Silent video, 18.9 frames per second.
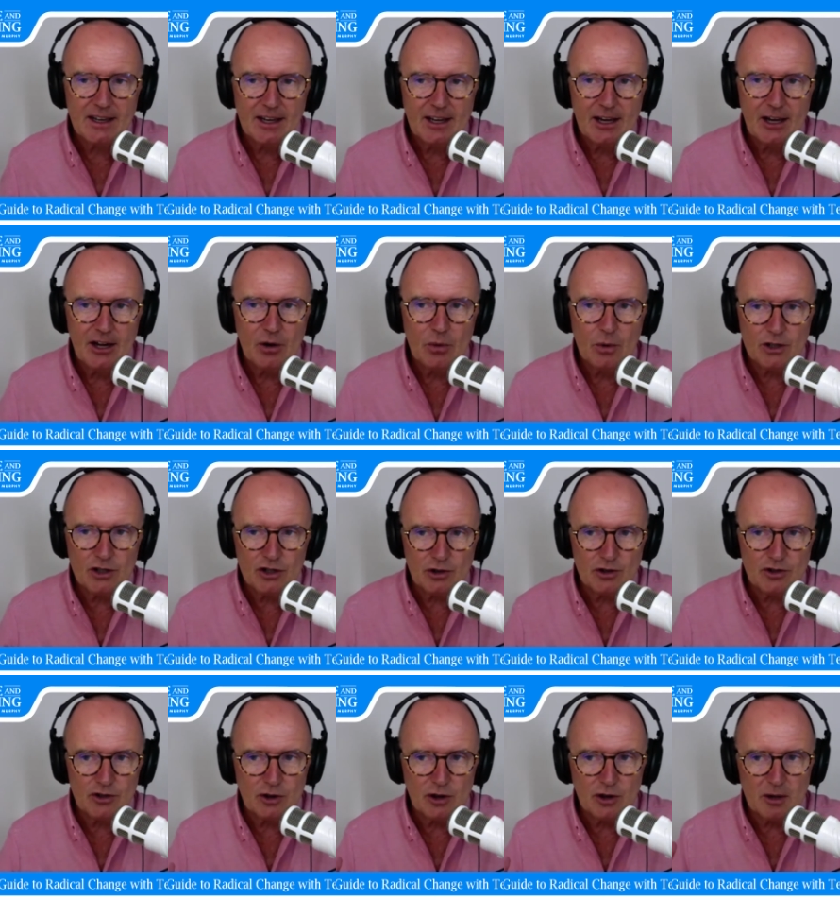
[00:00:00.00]
what you're
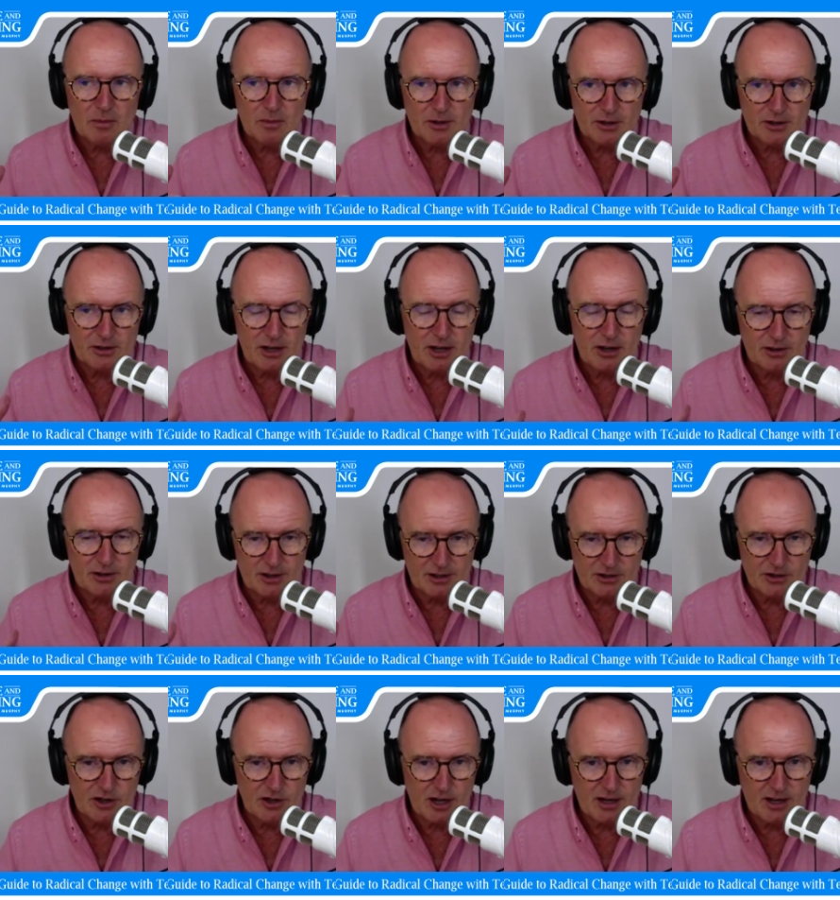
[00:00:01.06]
talking about,
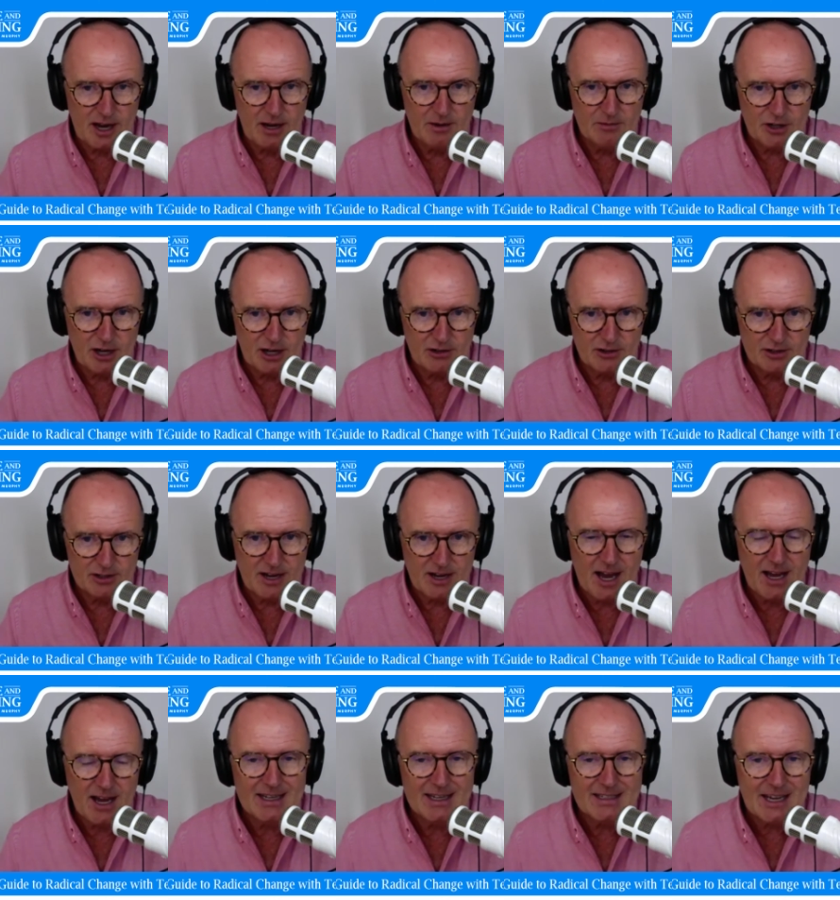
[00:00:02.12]
the Game Changers
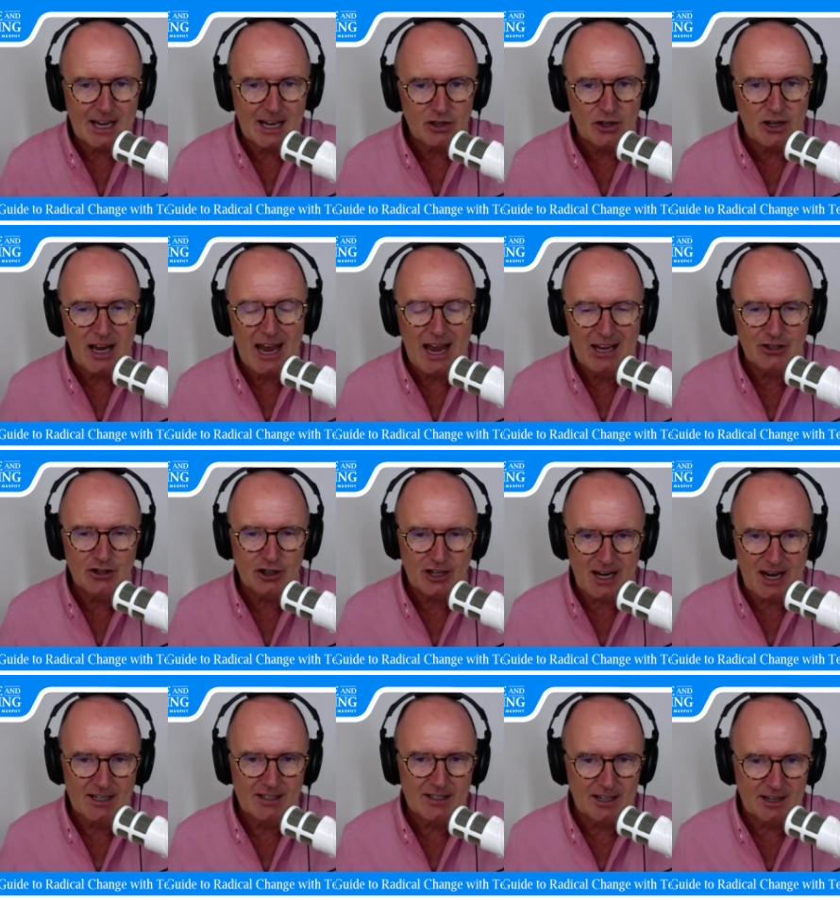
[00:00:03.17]
Guide, it's actually
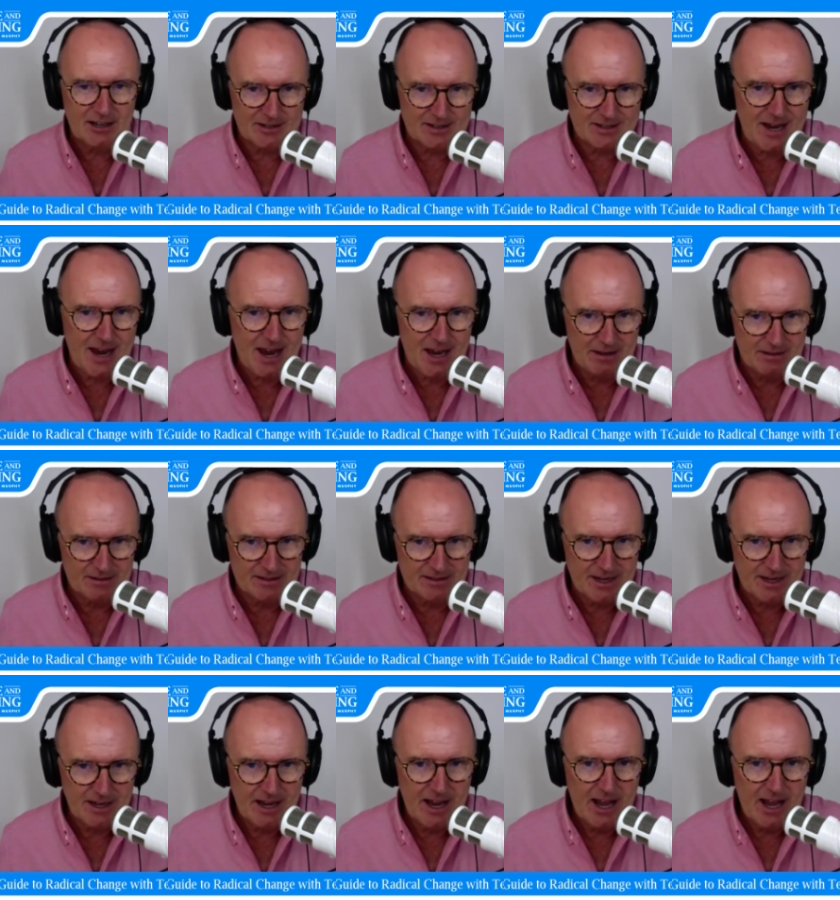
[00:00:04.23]
educating ourselves.